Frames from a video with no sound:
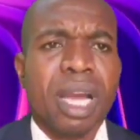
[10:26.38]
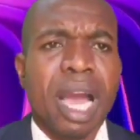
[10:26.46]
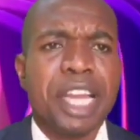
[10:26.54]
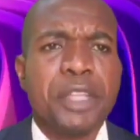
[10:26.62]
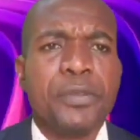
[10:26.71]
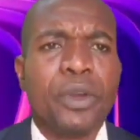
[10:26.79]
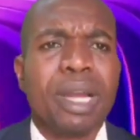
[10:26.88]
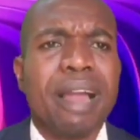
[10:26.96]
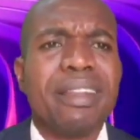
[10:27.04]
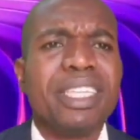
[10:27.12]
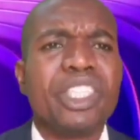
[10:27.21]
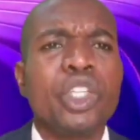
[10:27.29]
And if you
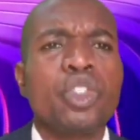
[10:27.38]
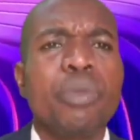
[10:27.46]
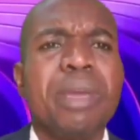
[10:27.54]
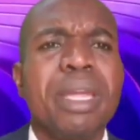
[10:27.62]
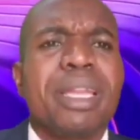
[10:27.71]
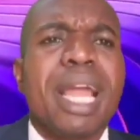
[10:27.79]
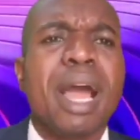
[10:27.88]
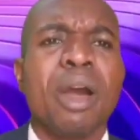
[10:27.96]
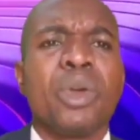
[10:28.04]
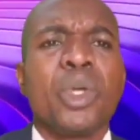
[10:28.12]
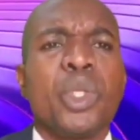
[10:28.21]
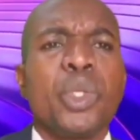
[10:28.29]
can listen to me
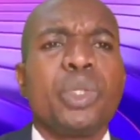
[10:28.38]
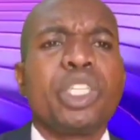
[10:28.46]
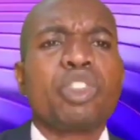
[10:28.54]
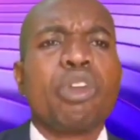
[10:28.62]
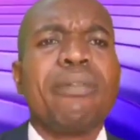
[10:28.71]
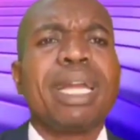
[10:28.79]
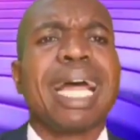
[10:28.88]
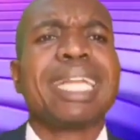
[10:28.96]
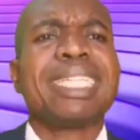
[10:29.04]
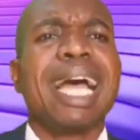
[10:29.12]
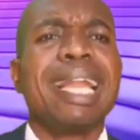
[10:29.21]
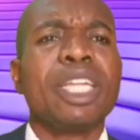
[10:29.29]
now, you discover
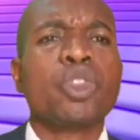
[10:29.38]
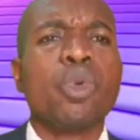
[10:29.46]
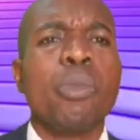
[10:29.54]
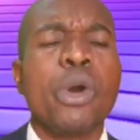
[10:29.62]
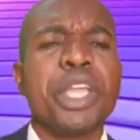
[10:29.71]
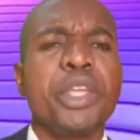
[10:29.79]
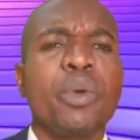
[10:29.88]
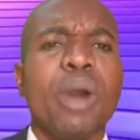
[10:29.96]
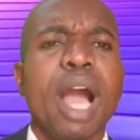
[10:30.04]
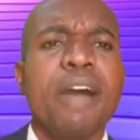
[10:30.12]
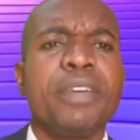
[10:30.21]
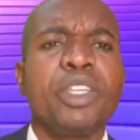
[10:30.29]
that that little money you
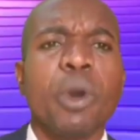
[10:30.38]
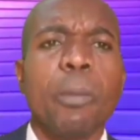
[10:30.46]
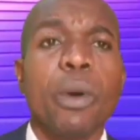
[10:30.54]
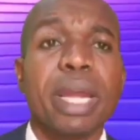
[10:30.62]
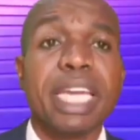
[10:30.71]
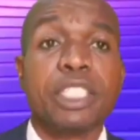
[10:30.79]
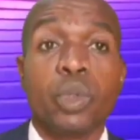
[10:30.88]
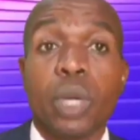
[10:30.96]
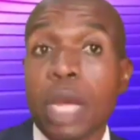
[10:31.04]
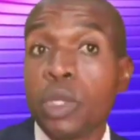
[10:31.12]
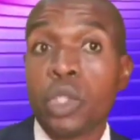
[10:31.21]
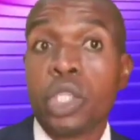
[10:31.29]
have in your pocket, you
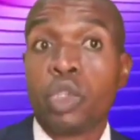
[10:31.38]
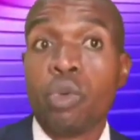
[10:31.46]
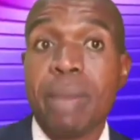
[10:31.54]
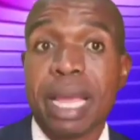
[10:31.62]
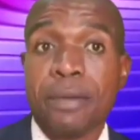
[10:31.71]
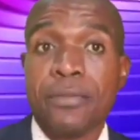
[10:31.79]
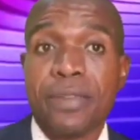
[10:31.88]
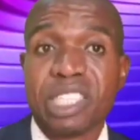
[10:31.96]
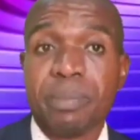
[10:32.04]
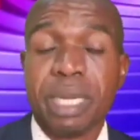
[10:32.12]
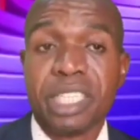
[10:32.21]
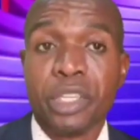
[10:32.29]
can use it to make
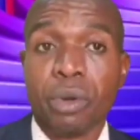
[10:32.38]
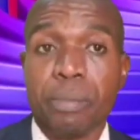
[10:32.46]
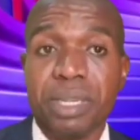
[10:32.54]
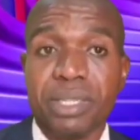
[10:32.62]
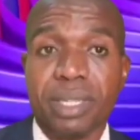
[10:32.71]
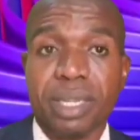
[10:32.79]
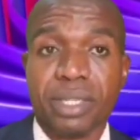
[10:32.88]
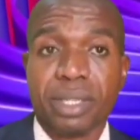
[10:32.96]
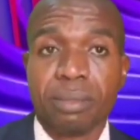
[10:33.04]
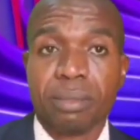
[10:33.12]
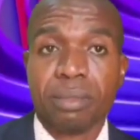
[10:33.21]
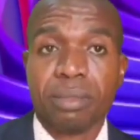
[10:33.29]
investment in your
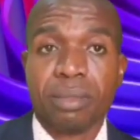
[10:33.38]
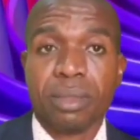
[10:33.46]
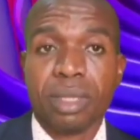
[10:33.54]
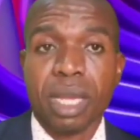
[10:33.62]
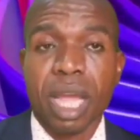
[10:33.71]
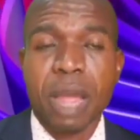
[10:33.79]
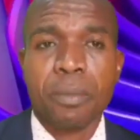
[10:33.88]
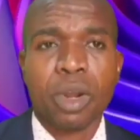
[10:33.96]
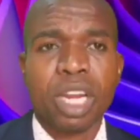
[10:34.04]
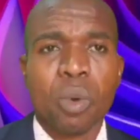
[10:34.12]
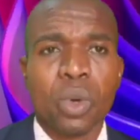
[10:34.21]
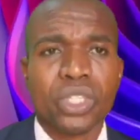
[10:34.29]
business. A
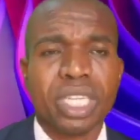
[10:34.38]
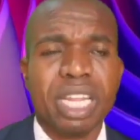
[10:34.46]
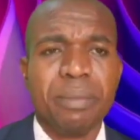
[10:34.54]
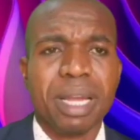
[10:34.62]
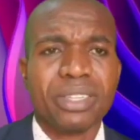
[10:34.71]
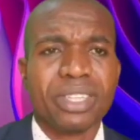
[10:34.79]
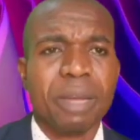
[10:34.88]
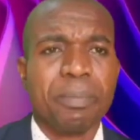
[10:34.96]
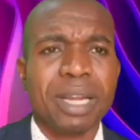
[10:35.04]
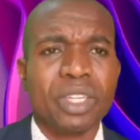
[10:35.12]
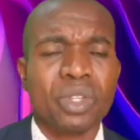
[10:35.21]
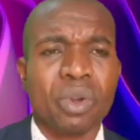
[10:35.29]
brother was telling me and said,
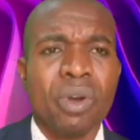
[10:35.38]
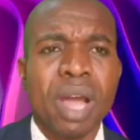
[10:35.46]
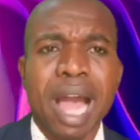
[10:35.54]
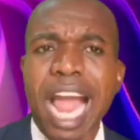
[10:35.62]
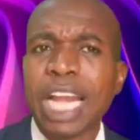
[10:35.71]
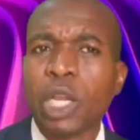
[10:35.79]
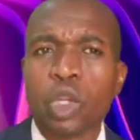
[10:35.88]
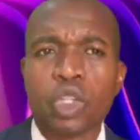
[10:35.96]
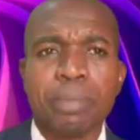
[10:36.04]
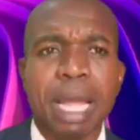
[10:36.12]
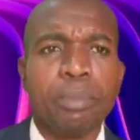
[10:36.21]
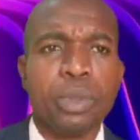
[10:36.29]
Pastor, I
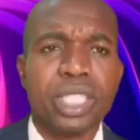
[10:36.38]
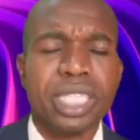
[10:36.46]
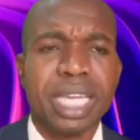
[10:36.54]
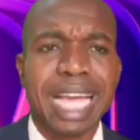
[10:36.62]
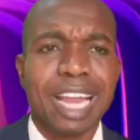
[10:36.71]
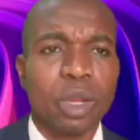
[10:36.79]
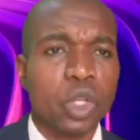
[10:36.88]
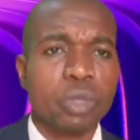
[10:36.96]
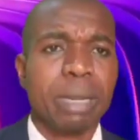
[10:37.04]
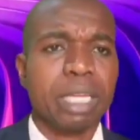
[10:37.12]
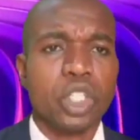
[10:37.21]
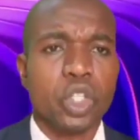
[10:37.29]
lost my boutique, I
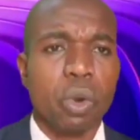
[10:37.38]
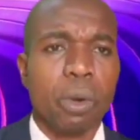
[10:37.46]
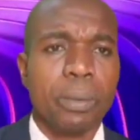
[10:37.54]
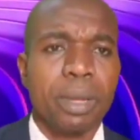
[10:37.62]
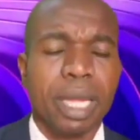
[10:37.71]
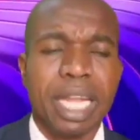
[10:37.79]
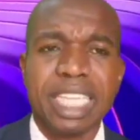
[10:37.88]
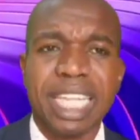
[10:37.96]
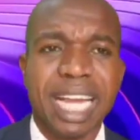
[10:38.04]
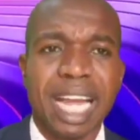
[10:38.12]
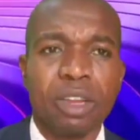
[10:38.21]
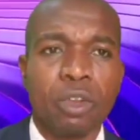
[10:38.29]
lost my job in
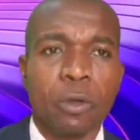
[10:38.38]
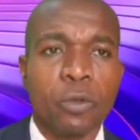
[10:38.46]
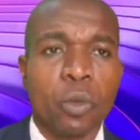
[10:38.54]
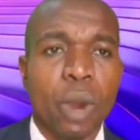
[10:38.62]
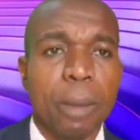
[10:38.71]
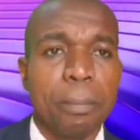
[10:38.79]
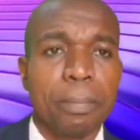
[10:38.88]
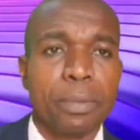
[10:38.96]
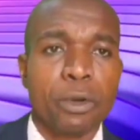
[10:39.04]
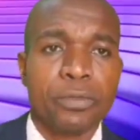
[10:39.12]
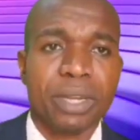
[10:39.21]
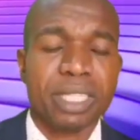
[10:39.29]
the hand of one
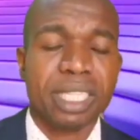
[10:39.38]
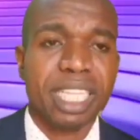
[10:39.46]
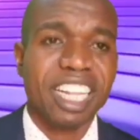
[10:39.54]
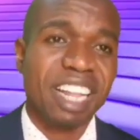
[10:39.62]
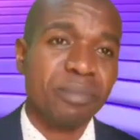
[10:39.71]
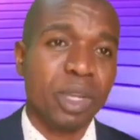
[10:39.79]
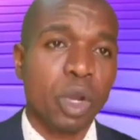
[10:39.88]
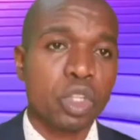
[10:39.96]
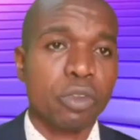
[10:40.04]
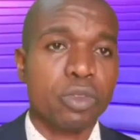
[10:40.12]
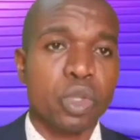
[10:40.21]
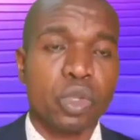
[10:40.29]
prophet
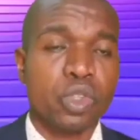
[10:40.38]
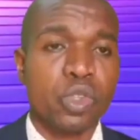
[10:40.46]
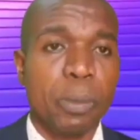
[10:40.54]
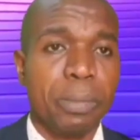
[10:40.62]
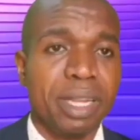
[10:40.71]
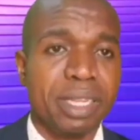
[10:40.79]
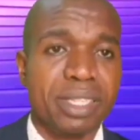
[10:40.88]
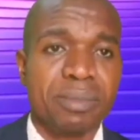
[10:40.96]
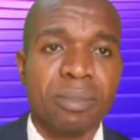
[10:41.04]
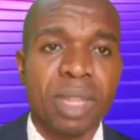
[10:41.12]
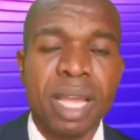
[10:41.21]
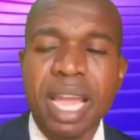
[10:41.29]
because of so-so-so place.
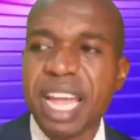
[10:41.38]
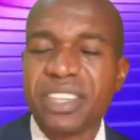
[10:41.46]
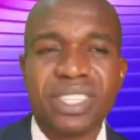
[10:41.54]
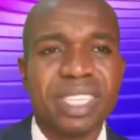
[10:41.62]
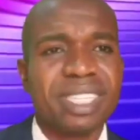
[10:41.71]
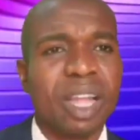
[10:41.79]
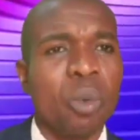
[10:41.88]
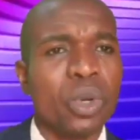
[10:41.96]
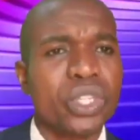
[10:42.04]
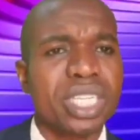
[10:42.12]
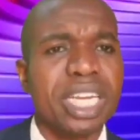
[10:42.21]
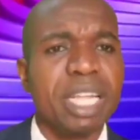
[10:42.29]
A sister
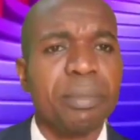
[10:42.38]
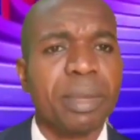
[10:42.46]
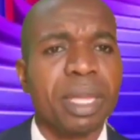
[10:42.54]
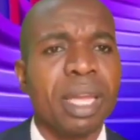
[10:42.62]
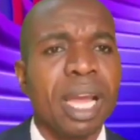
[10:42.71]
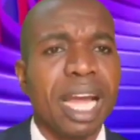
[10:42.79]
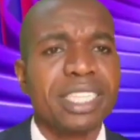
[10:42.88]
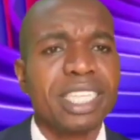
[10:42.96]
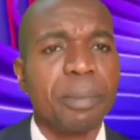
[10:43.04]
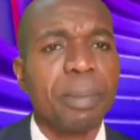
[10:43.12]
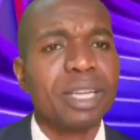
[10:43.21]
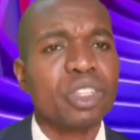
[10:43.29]
was telling me and
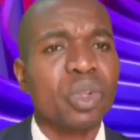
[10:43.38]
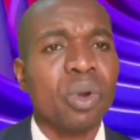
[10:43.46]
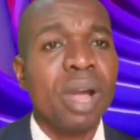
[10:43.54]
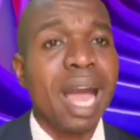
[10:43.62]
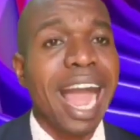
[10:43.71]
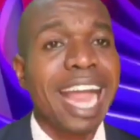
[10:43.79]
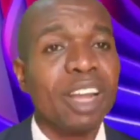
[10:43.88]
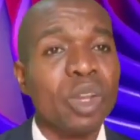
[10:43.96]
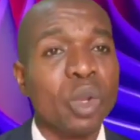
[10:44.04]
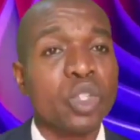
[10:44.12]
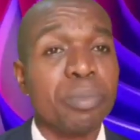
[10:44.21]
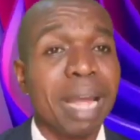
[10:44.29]
said, Pastor, I
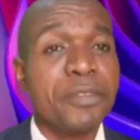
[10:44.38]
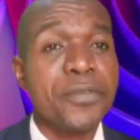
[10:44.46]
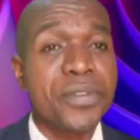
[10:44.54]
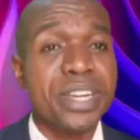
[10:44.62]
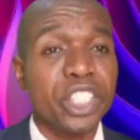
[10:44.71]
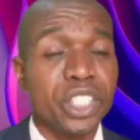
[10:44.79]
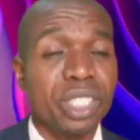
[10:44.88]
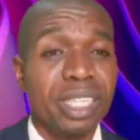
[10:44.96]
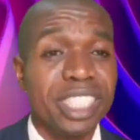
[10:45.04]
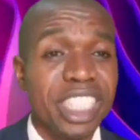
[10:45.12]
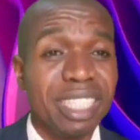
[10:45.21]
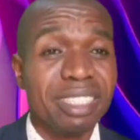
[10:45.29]
lost my fridge.
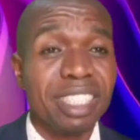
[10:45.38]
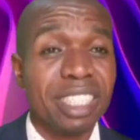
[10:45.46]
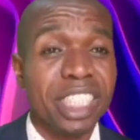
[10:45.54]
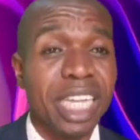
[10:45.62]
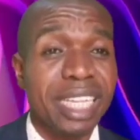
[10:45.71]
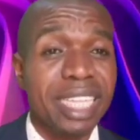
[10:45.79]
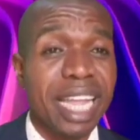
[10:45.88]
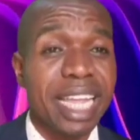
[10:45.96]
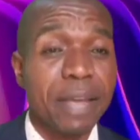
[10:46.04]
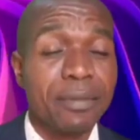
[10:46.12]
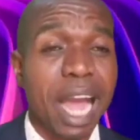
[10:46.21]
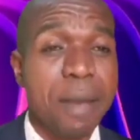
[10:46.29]
They
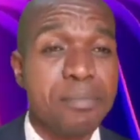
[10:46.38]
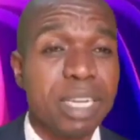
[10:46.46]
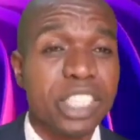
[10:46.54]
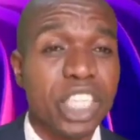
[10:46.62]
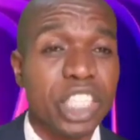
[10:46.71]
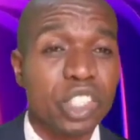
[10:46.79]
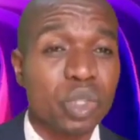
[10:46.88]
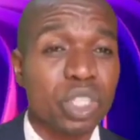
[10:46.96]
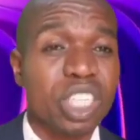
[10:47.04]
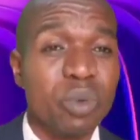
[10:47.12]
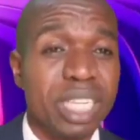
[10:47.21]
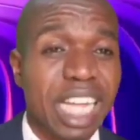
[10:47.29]
gave her a message in
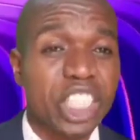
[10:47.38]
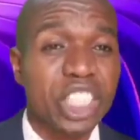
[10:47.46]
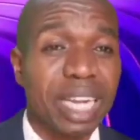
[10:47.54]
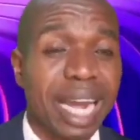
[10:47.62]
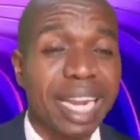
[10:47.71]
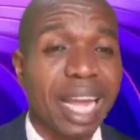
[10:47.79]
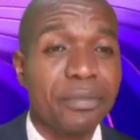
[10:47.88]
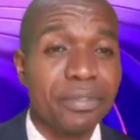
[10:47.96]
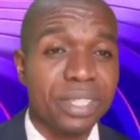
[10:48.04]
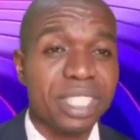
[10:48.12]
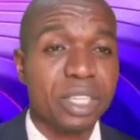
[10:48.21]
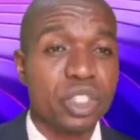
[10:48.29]
such a way that she carried her
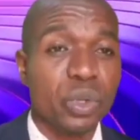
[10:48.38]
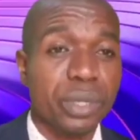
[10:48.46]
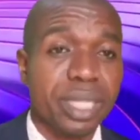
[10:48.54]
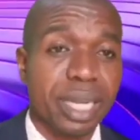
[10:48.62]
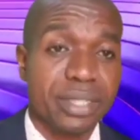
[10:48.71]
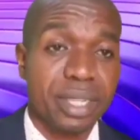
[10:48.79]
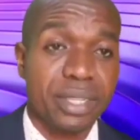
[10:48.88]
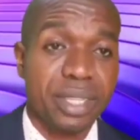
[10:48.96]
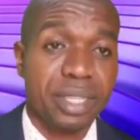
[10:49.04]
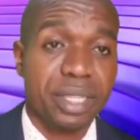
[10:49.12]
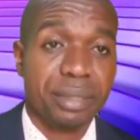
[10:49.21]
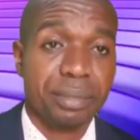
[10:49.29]
fridge and sold it as a
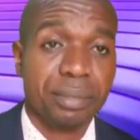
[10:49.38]
seed.